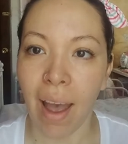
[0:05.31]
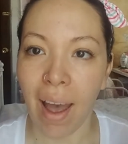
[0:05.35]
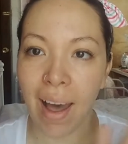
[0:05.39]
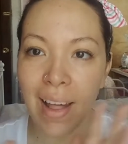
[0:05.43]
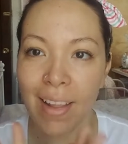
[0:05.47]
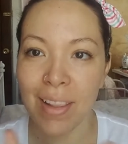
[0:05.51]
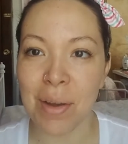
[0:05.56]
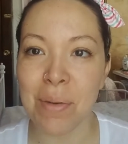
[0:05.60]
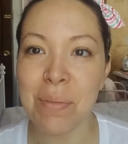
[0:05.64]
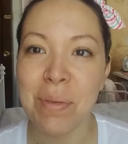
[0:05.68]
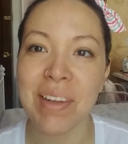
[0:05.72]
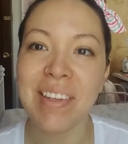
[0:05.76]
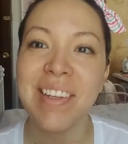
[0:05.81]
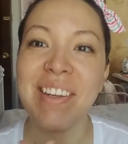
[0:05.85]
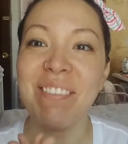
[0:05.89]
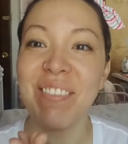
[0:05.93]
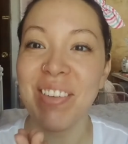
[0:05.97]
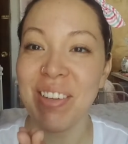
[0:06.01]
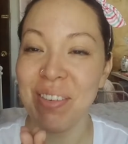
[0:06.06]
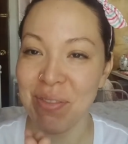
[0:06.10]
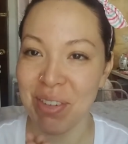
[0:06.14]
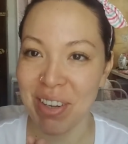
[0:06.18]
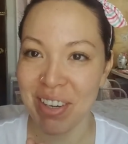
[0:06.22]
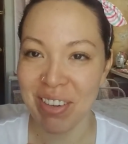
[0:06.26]
Hello, my
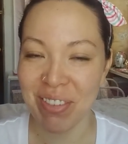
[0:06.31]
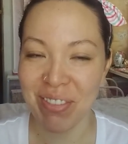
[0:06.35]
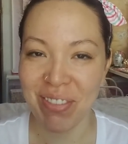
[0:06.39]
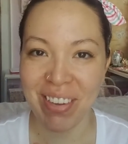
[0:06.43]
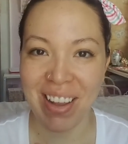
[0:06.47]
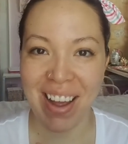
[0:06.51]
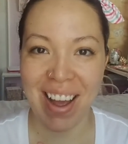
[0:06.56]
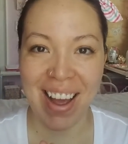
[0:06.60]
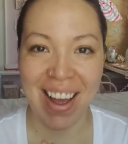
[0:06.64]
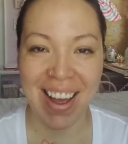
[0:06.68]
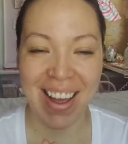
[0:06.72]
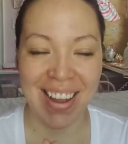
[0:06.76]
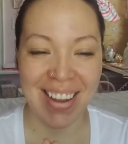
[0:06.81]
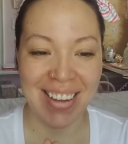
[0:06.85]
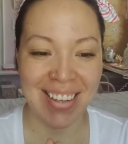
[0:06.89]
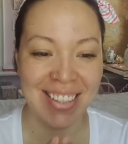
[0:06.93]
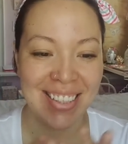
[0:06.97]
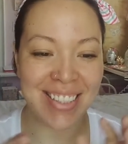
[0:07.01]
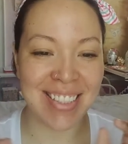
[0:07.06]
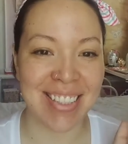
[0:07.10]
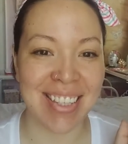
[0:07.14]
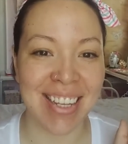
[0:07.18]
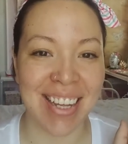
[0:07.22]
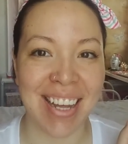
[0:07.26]
lovely
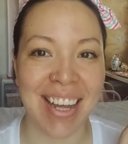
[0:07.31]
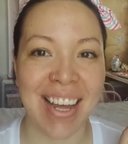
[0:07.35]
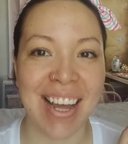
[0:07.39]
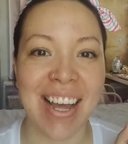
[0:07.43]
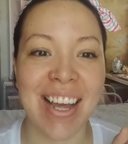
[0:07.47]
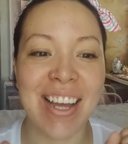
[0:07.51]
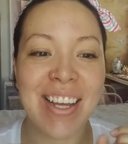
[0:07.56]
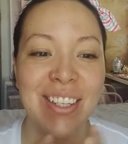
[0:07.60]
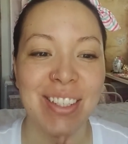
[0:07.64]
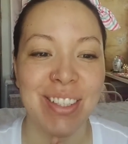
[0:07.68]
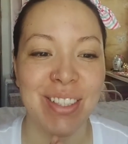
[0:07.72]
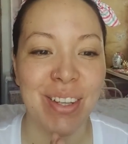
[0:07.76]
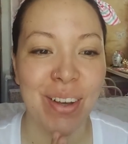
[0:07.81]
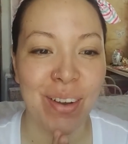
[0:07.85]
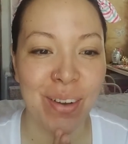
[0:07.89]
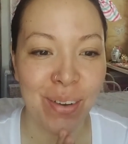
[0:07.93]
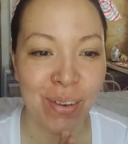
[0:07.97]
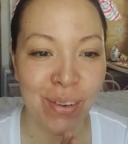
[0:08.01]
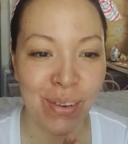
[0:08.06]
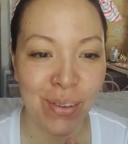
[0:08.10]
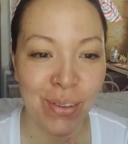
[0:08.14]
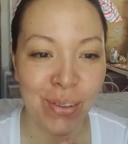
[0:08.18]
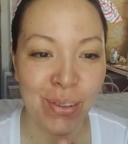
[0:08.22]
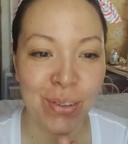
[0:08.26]
butterflies.
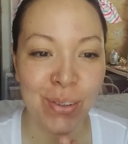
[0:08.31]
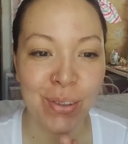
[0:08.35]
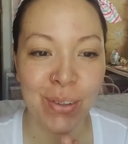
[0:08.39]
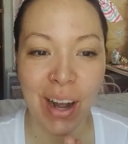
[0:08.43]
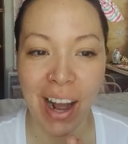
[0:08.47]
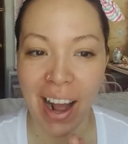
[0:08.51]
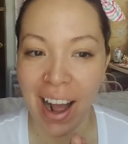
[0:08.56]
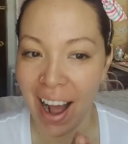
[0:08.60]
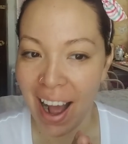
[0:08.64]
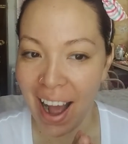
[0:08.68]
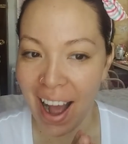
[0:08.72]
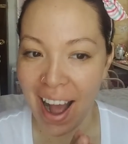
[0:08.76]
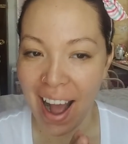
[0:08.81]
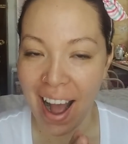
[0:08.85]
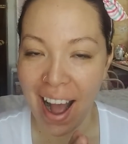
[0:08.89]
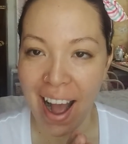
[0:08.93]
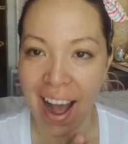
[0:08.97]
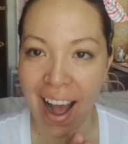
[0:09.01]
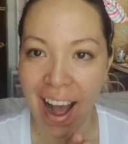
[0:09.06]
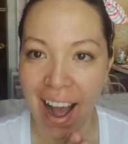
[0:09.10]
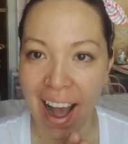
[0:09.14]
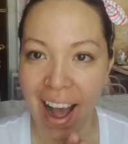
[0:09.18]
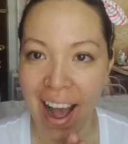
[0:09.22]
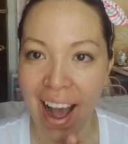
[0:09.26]
So,
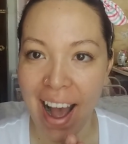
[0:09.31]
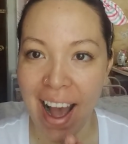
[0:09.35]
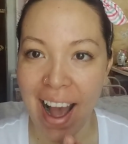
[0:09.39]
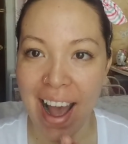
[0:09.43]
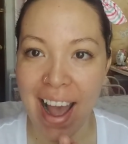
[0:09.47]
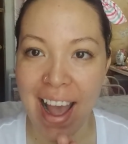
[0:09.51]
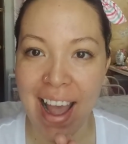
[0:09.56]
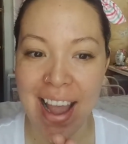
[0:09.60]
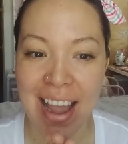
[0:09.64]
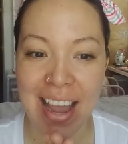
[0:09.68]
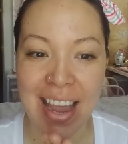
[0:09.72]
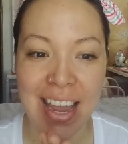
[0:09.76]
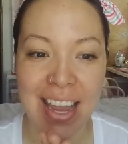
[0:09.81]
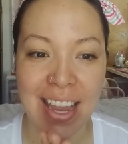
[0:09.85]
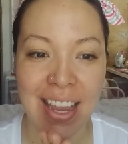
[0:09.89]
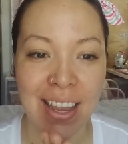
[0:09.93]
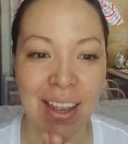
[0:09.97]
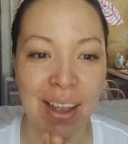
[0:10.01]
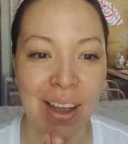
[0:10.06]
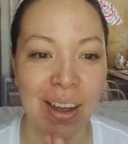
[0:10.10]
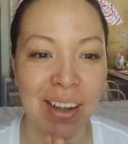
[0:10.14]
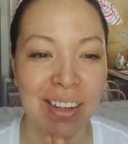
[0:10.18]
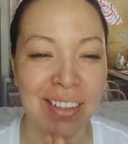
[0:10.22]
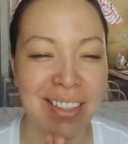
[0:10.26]
I
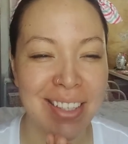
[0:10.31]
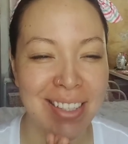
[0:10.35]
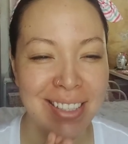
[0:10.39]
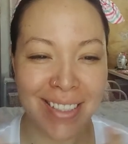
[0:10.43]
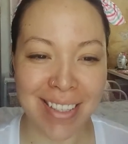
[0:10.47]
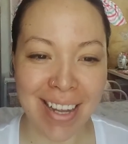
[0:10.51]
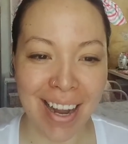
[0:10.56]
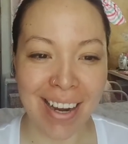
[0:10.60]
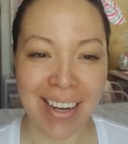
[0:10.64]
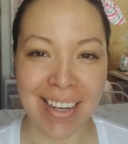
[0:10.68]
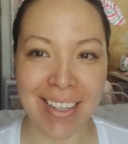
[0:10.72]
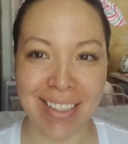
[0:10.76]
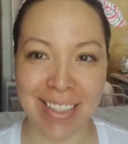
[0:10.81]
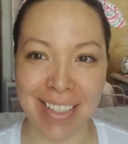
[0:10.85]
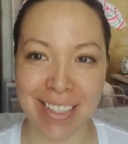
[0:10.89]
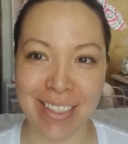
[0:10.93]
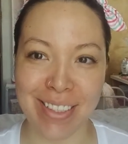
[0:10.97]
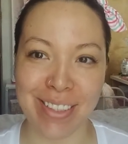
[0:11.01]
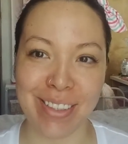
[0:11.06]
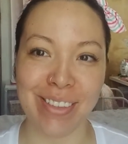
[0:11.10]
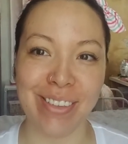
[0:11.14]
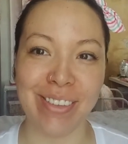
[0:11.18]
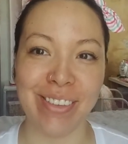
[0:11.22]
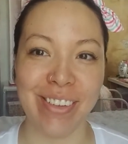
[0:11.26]
decided to
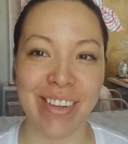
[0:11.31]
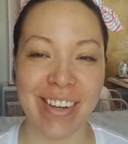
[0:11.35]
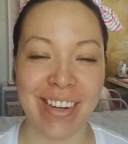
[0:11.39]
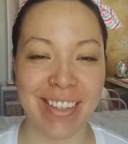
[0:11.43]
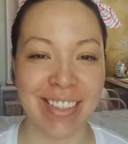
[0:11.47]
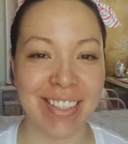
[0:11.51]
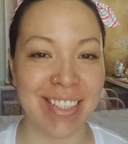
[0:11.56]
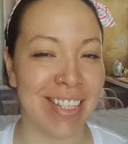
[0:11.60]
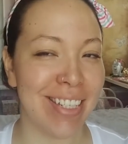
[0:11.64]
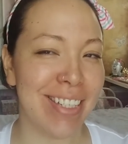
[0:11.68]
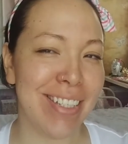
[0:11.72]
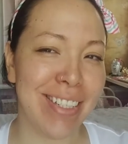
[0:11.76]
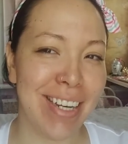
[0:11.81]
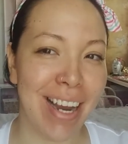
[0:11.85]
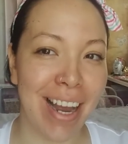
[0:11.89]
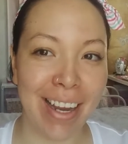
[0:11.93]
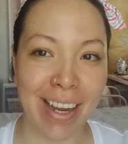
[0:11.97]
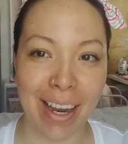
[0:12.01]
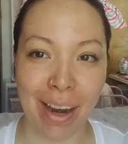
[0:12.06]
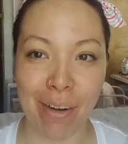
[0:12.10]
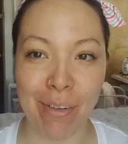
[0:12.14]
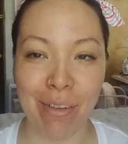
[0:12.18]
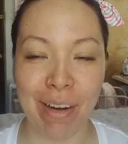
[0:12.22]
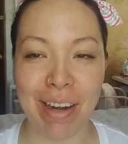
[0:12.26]
do a chit chat
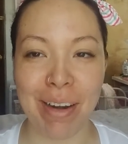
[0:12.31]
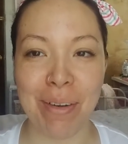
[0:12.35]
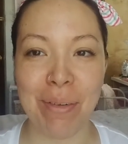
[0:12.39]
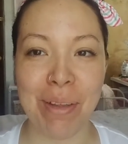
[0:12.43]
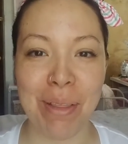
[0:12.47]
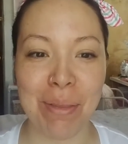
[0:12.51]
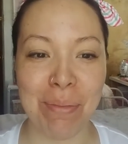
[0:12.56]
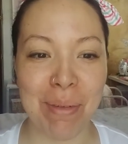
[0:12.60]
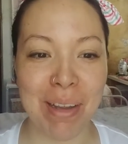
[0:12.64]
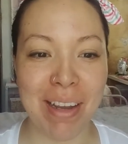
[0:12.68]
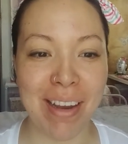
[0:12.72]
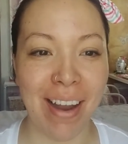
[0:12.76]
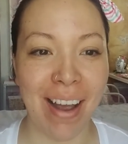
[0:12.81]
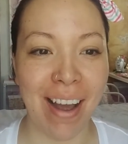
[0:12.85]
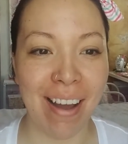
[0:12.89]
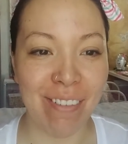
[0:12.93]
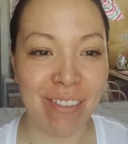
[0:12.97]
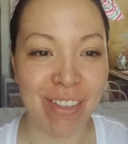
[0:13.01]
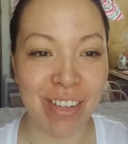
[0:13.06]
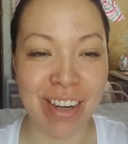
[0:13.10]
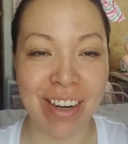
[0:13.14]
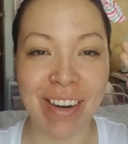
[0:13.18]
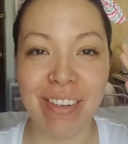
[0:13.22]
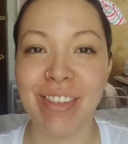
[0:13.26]
get ready with me.
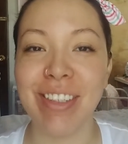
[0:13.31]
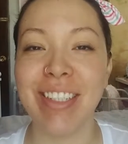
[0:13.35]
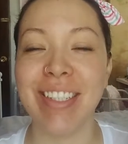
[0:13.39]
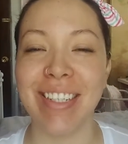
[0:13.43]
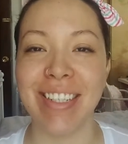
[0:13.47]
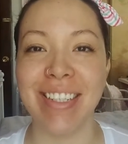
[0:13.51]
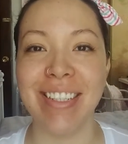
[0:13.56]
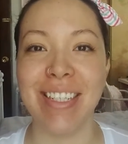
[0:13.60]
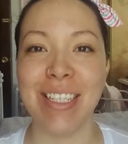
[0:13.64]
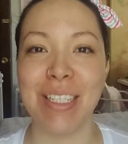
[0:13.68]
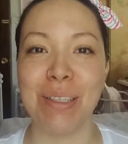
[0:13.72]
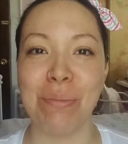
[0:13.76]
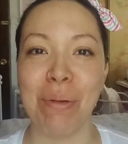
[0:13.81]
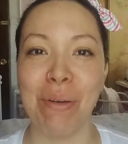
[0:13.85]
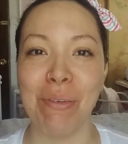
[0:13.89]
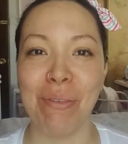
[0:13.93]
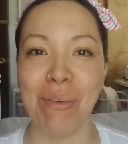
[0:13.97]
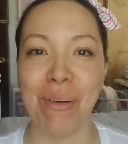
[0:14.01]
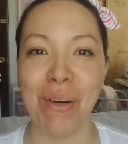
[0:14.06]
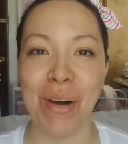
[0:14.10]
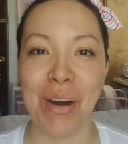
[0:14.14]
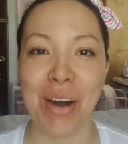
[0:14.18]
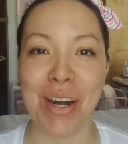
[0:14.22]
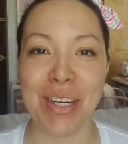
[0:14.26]
I've never done this
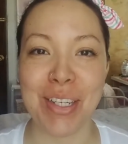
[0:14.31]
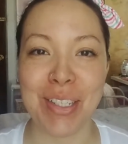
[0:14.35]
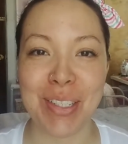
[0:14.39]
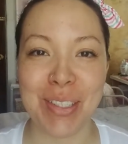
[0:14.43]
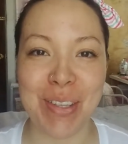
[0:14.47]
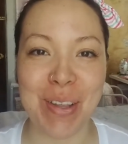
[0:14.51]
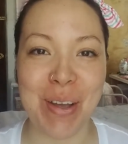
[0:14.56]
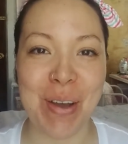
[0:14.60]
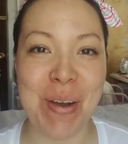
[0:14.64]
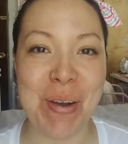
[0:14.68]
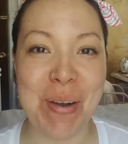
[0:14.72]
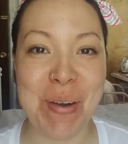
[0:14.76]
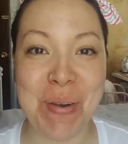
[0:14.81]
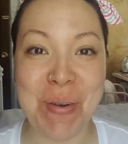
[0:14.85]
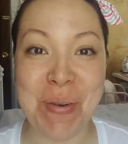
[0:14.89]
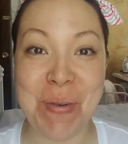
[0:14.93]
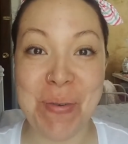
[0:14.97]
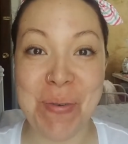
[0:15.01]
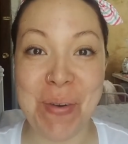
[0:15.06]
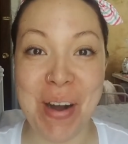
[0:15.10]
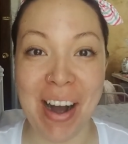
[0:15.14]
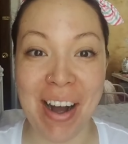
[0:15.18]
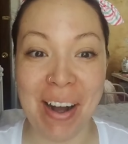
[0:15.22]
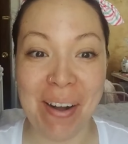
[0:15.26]
before,
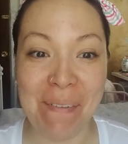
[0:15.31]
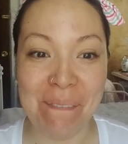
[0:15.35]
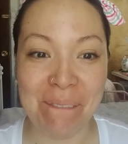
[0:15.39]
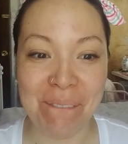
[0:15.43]
so